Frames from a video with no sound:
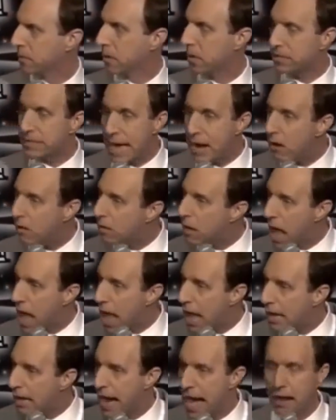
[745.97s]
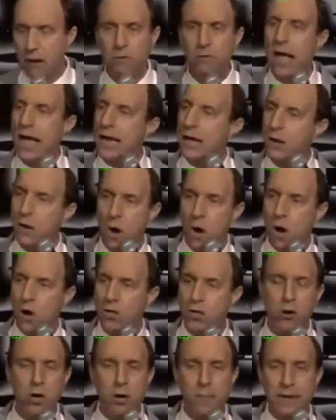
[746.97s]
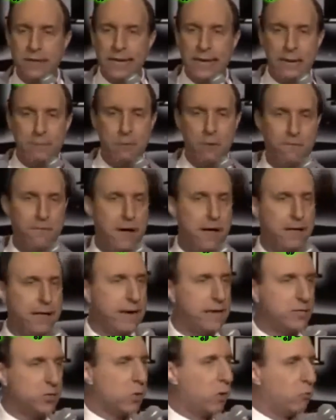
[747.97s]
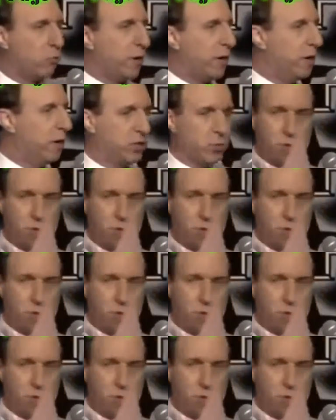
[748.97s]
Because I don't lie. I don't lie at all. You go to my dating profile, and it's all real.